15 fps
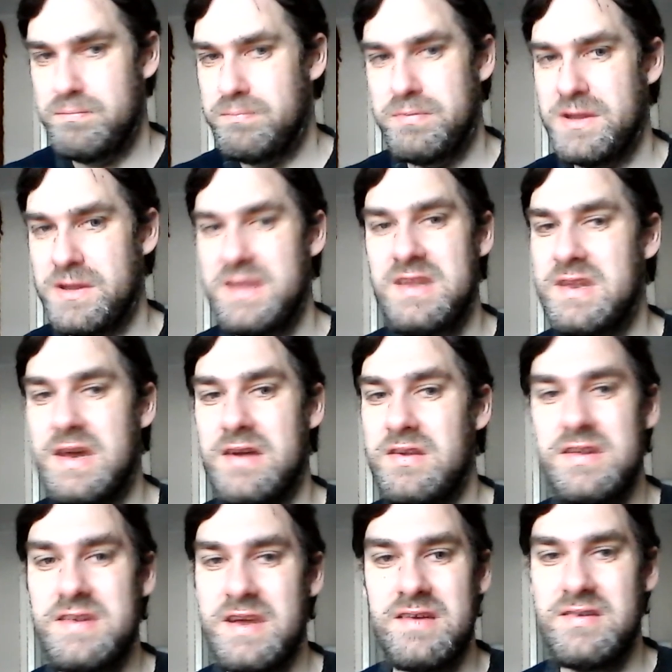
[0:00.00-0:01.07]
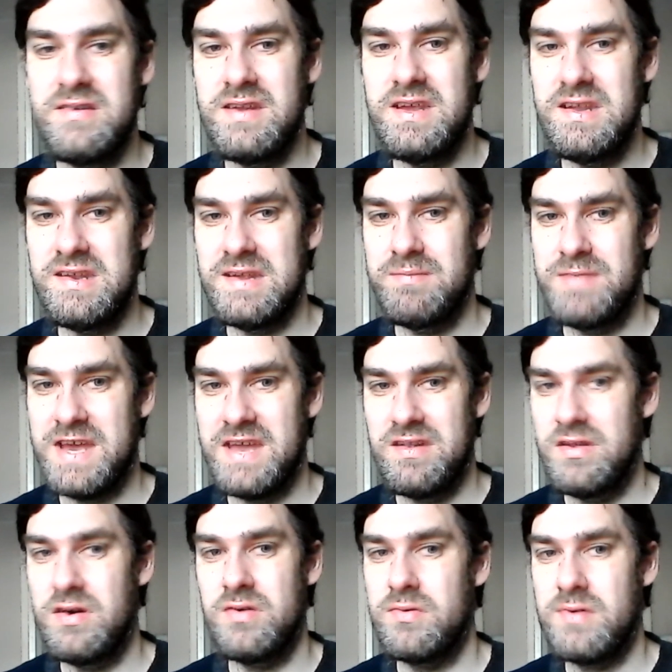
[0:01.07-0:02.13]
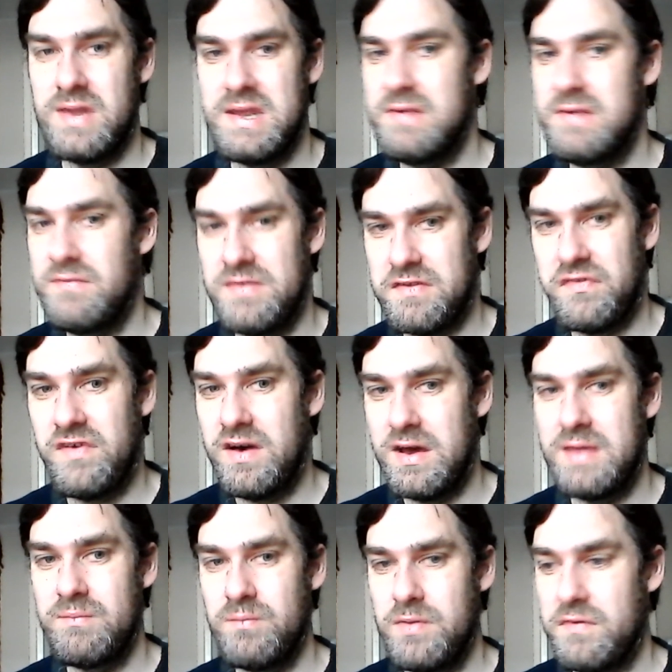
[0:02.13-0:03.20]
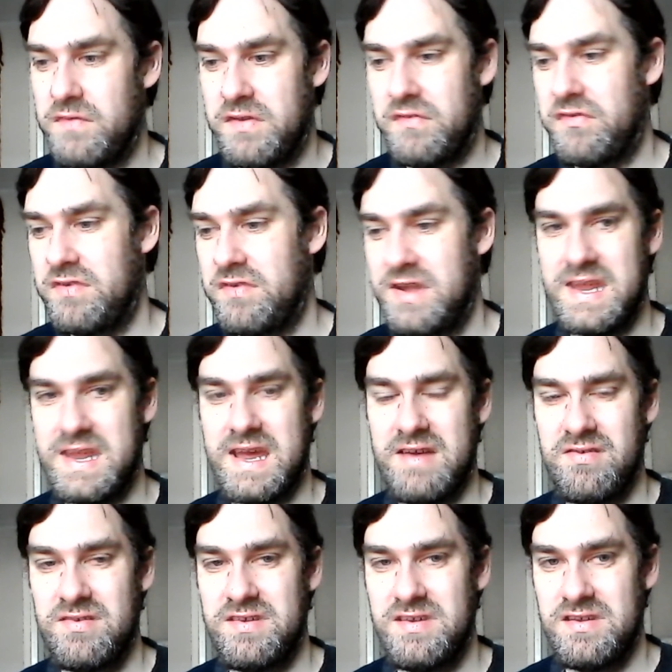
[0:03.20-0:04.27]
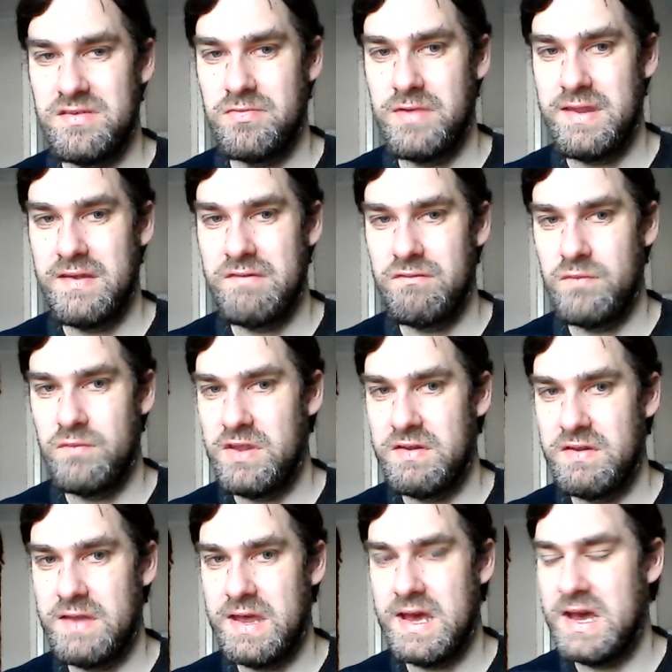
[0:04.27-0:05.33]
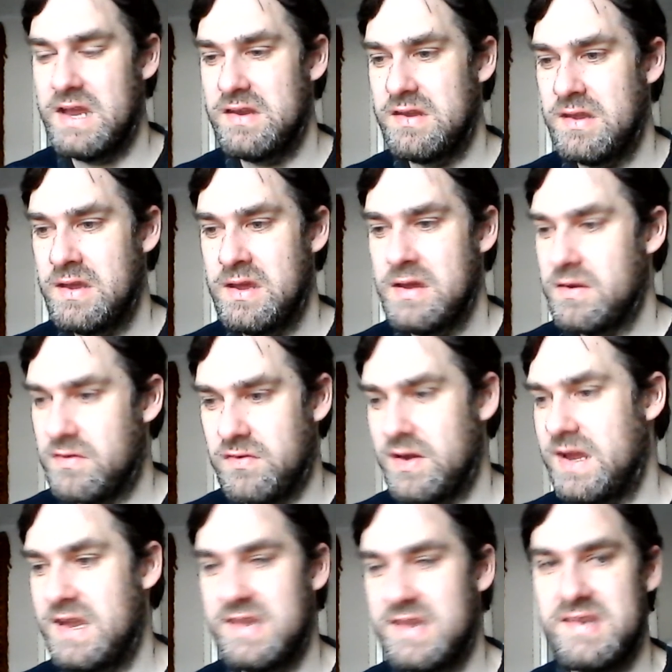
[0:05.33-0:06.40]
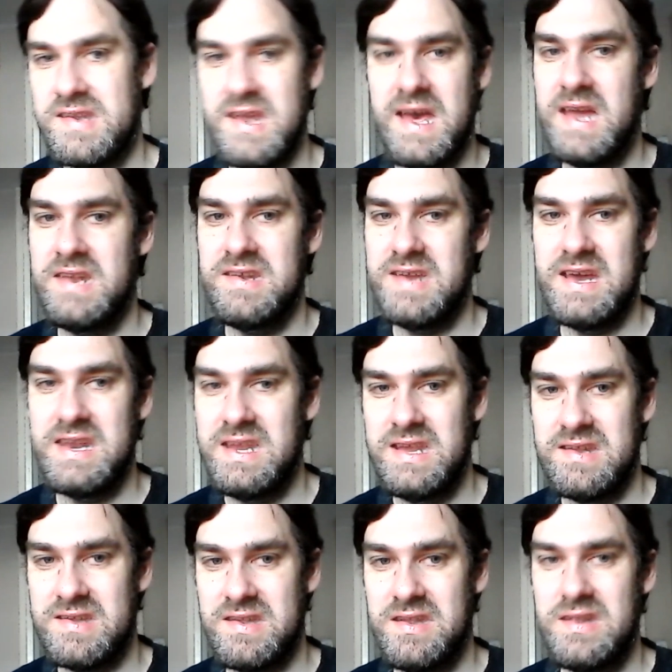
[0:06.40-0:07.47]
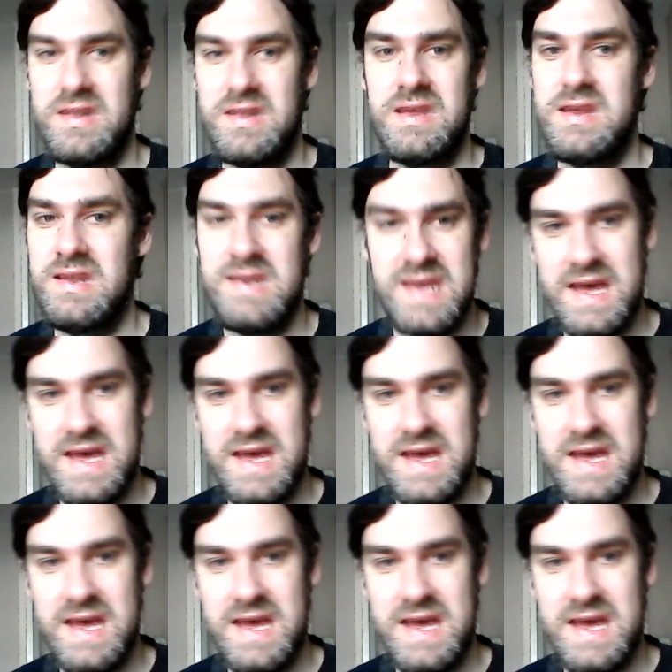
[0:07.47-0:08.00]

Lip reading: But no, you don't need him that long. It was fine with the three characters we had. Grace and Danny as the lead.